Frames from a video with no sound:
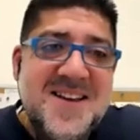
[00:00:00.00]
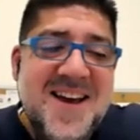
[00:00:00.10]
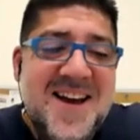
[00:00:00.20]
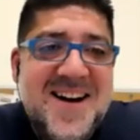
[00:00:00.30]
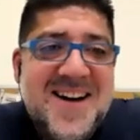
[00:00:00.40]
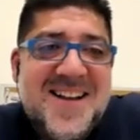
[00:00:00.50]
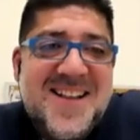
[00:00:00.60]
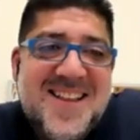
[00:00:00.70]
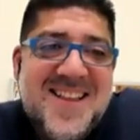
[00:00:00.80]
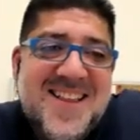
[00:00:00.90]

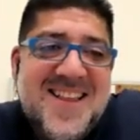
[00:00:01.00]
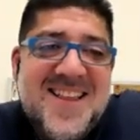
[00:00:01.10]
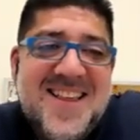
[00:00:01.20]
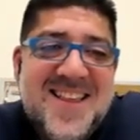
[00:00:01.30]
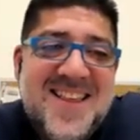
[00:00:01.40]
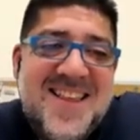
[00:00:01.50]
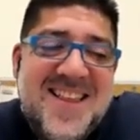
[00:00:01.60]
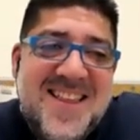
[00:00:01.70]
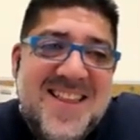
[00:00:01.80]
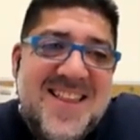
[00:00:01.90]

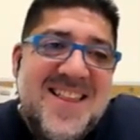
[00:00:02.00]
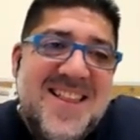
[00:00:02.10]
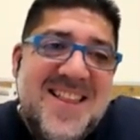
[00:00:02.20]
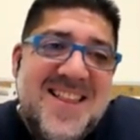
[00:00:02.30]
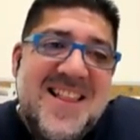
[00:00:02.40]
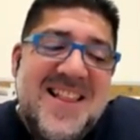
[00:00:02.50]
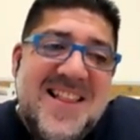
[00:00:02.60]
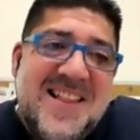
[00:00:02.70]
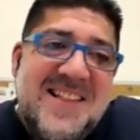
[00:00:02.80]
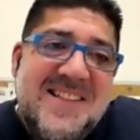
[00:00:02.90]

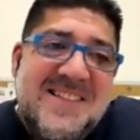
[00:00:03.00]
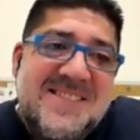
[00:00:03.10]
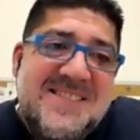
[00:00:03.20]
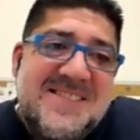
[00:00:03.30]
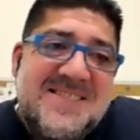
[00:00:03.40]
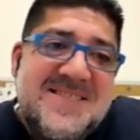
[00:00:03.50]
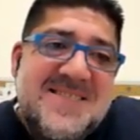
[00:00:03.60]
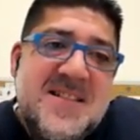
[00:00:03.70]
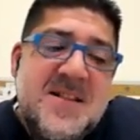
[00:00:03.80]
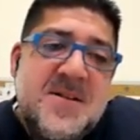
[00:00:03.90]

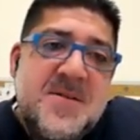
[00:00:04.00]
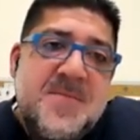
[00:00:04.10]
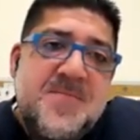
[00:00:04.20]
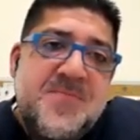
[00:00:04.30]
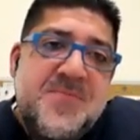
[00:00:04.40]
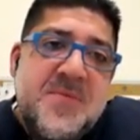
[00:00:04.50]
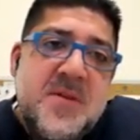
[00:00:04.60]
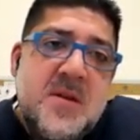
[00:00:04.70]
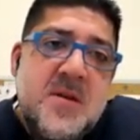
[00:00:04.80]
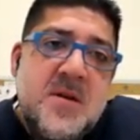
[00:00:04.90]

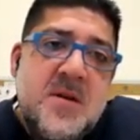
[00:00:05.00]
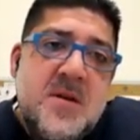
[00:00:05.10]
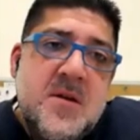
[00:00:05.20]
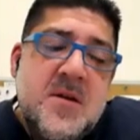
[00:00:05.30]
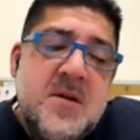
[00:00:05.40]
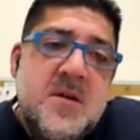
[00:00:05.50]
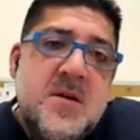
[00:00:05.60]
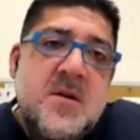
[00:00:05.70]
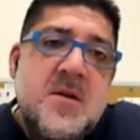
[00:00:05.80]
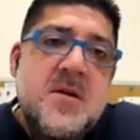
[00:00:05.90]

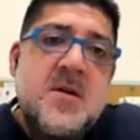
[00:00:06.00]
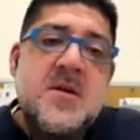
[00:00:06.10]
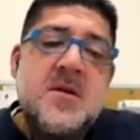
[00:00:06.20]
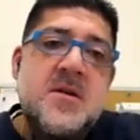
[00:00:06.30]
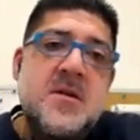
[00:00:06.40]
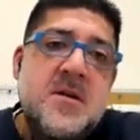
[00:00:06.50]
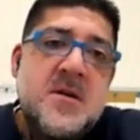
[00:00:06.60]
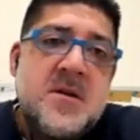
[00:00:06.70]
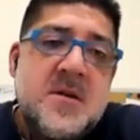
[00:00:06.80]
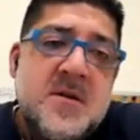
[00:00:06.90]

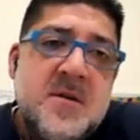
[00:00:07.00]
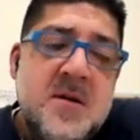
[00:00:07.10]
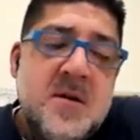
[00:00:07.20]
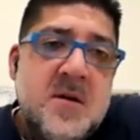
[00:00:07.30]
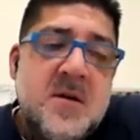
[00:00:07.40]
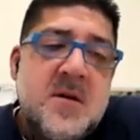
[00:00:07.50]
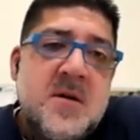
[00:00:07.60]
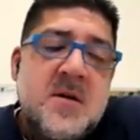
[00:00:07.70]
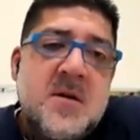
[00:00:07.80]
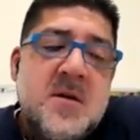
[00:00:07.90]
[no speech]